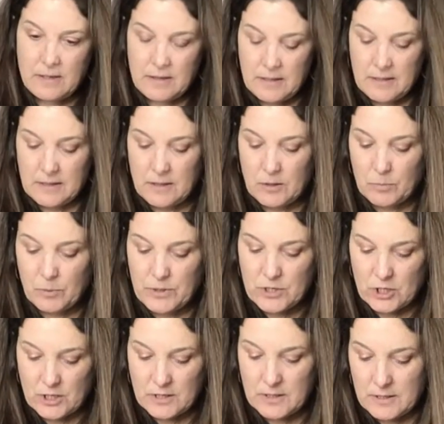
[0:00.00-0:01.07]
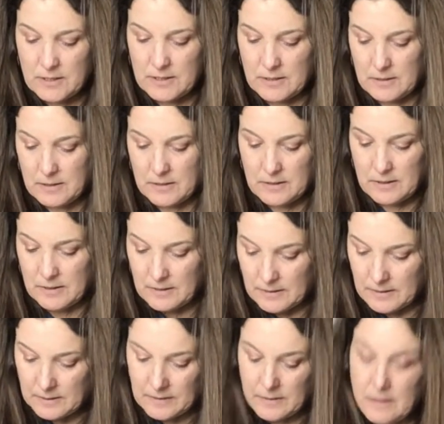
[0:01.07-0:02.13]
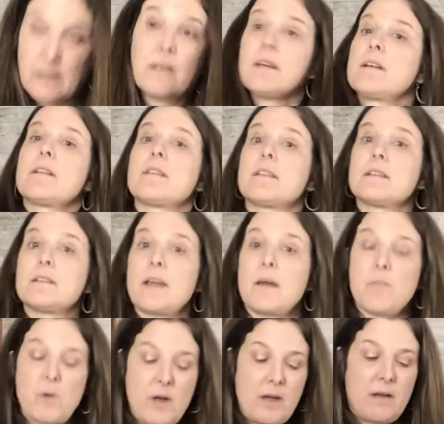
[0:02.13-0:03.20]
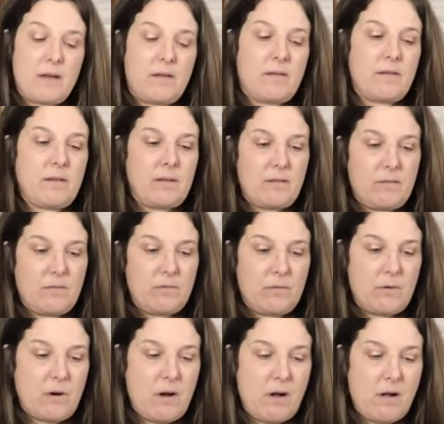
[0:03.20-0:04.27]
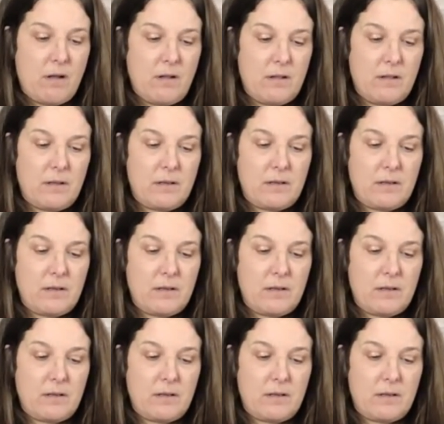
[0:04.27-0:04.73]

these little bridges the same way for all